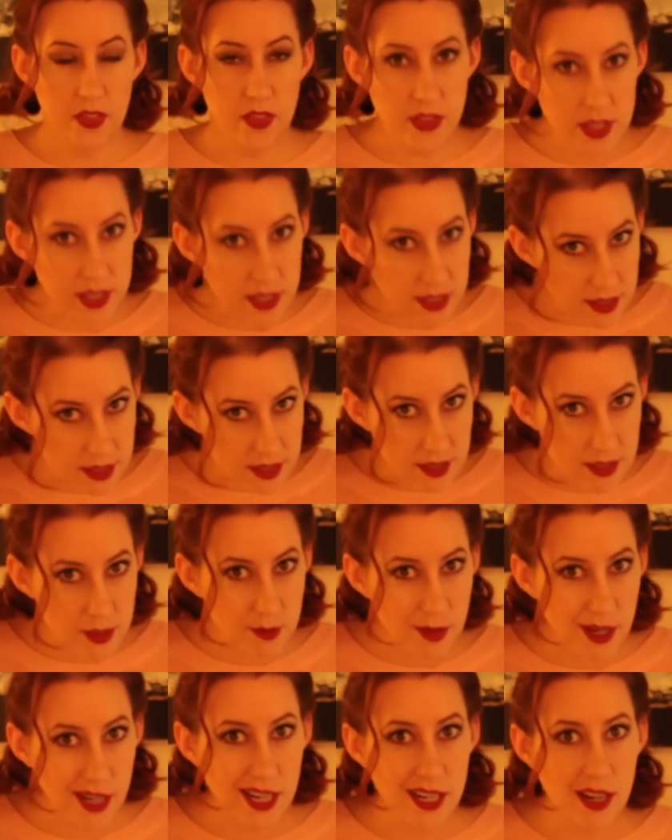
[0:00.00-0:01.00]
this is
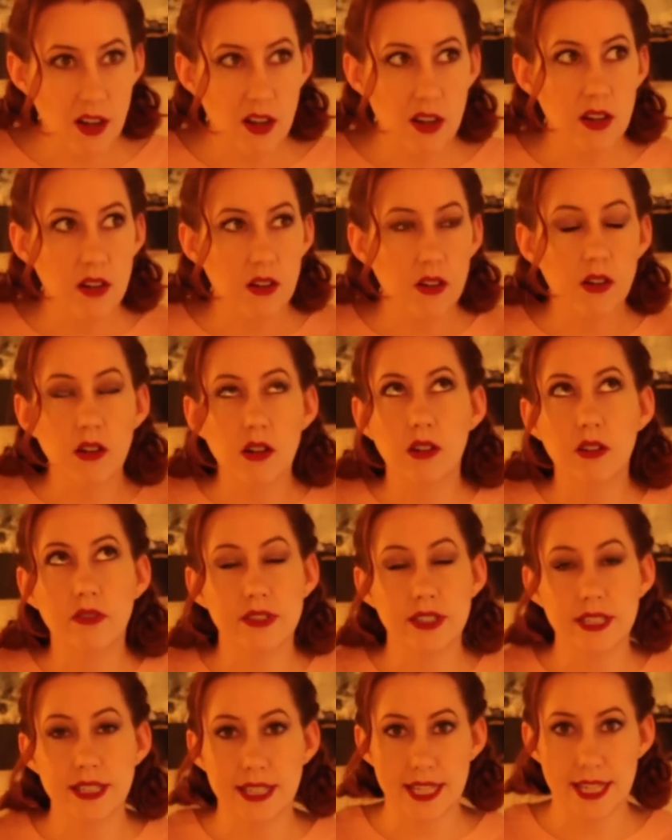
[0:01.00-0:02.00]
where
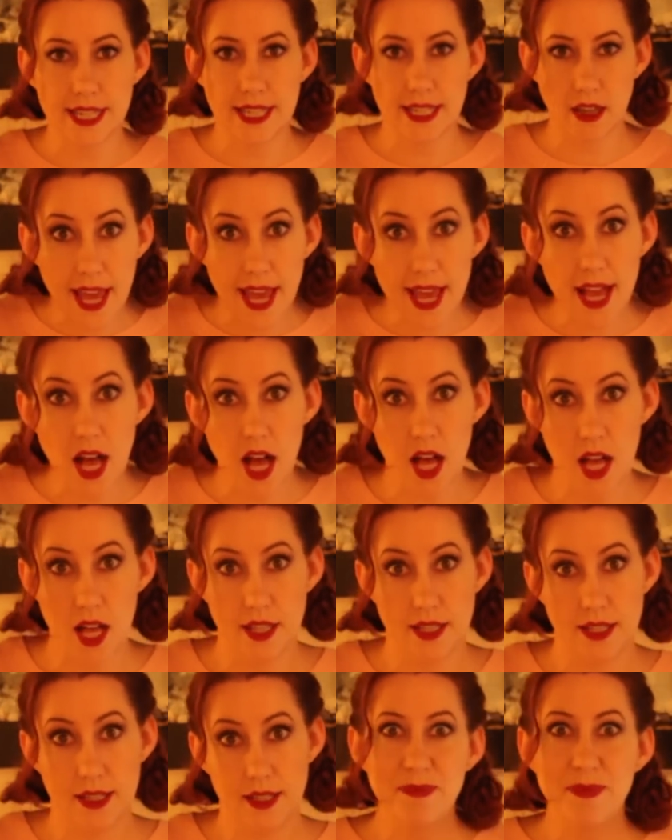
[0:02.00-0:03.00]
everything
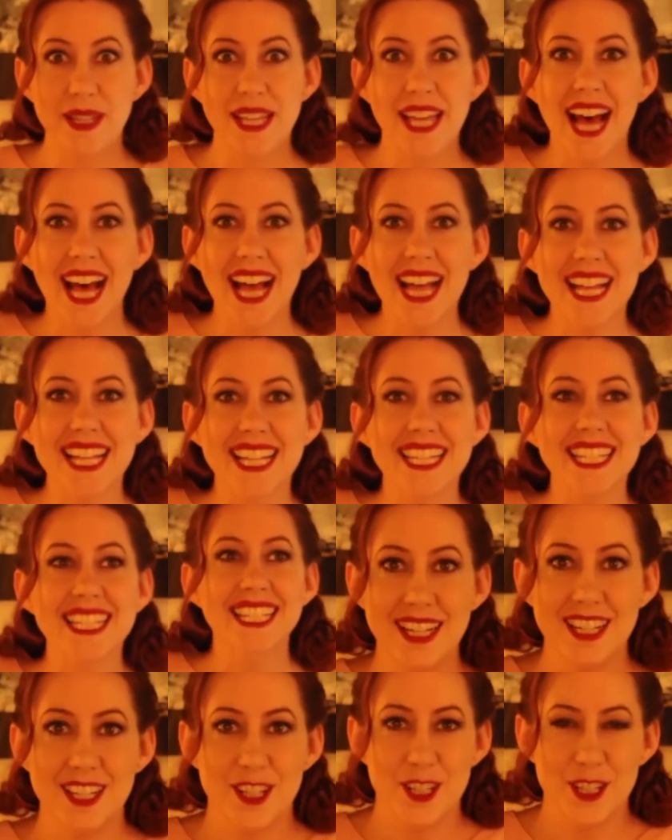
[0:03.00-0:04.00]
chaos because
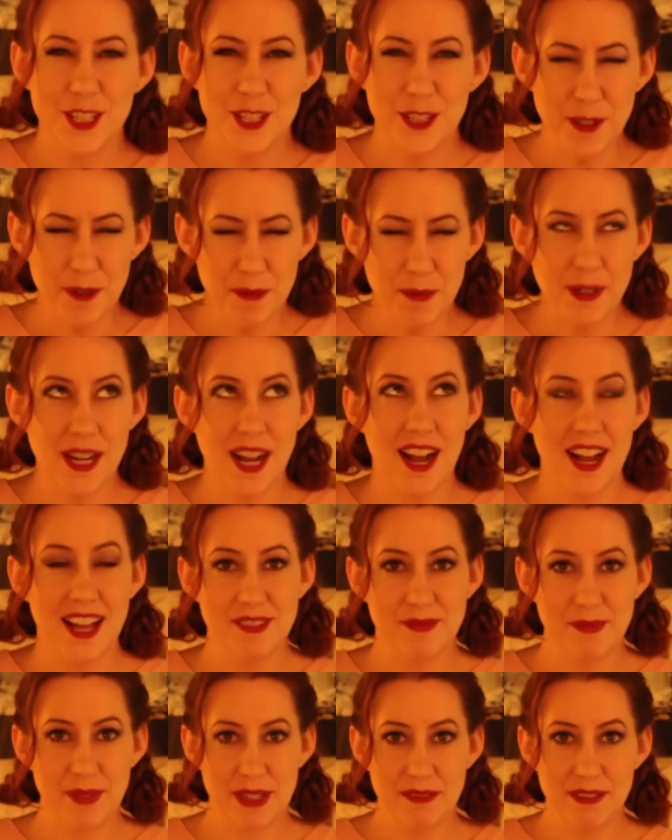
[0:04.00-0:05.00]
it is super
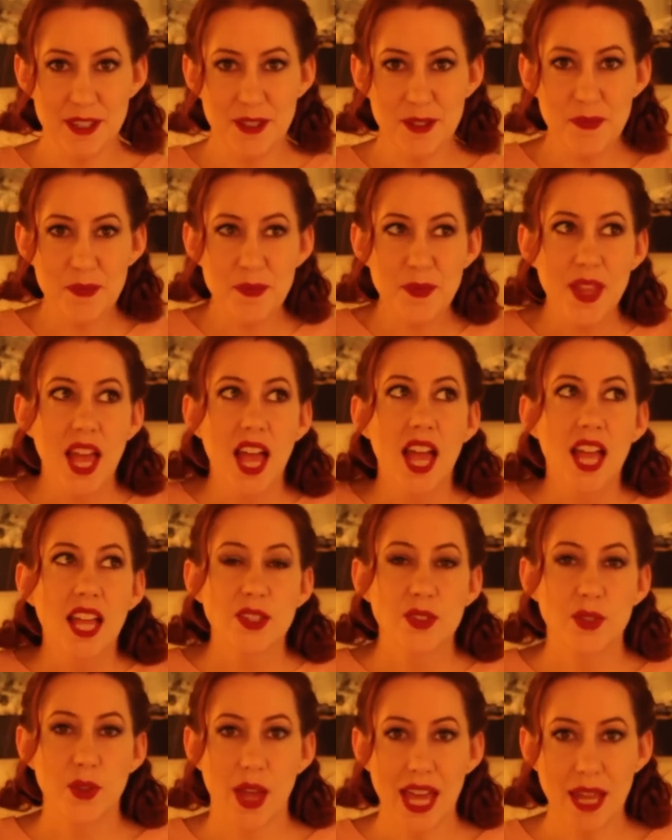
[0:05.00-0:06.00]
hot in my room,
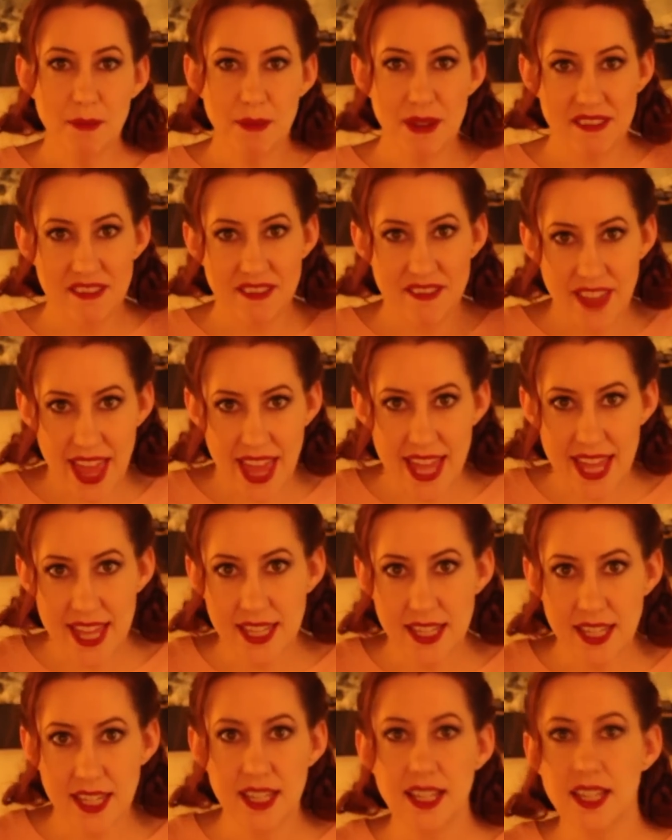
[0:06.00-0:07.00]
so I had my
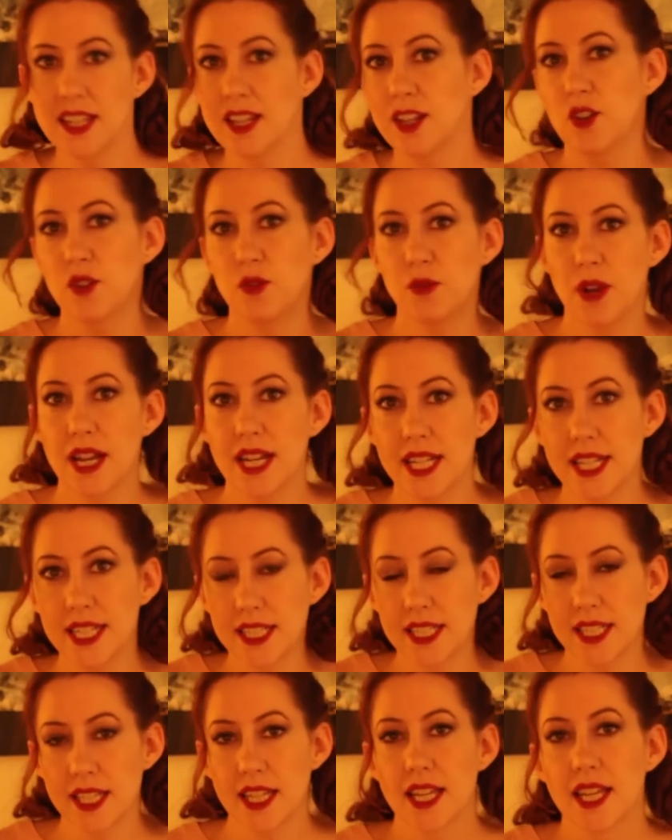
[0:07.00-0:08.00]
fan
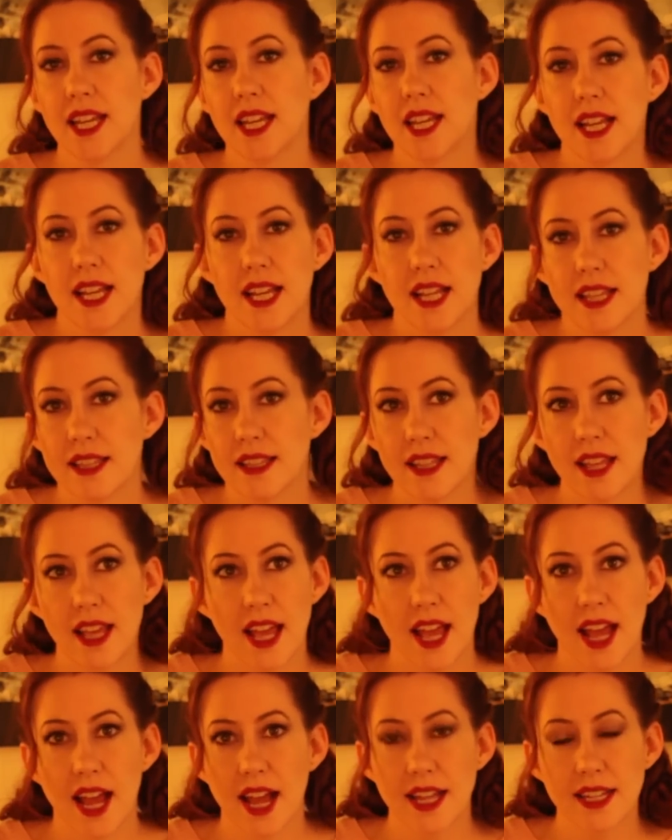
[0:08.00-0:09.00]
running.
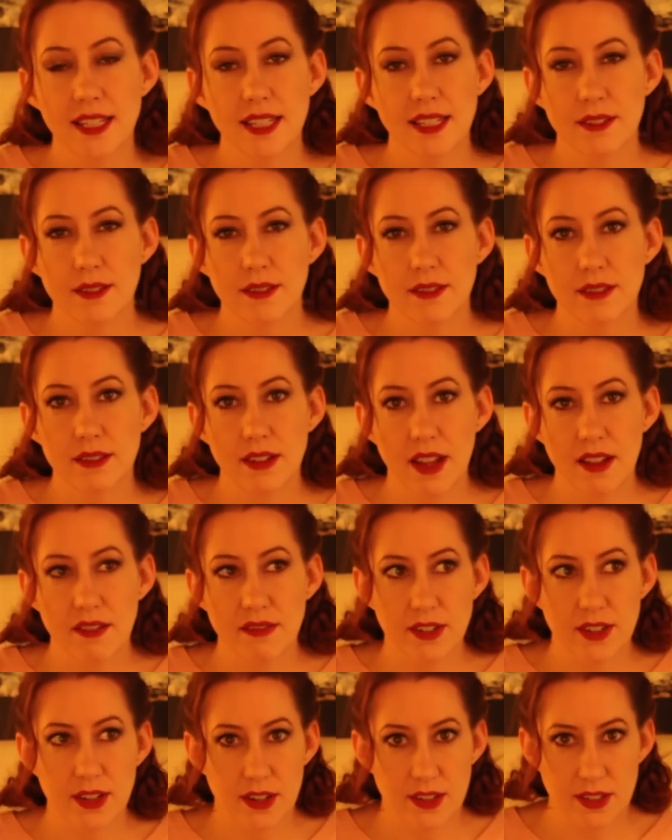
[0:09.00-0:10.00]
I didn't, I
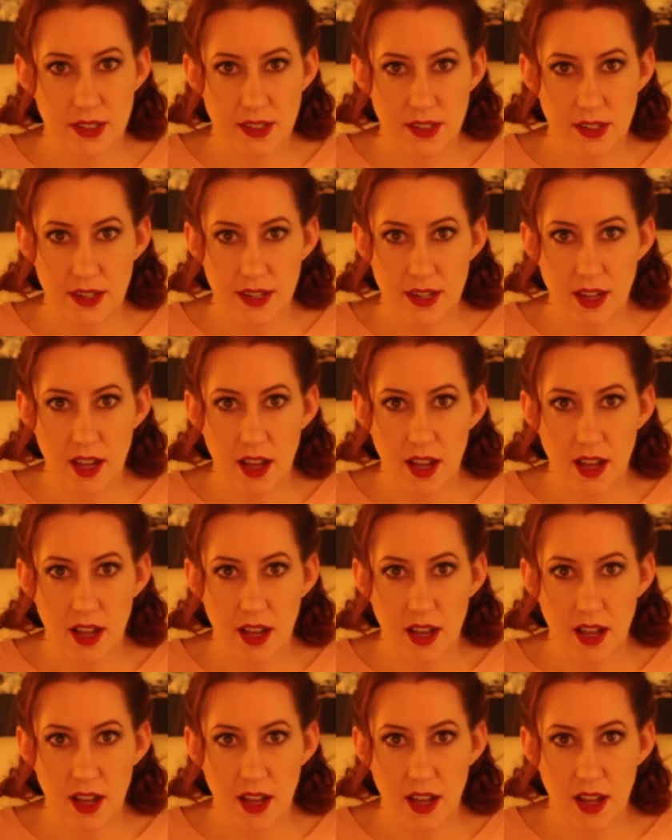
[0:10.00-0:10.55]
forgot to turn it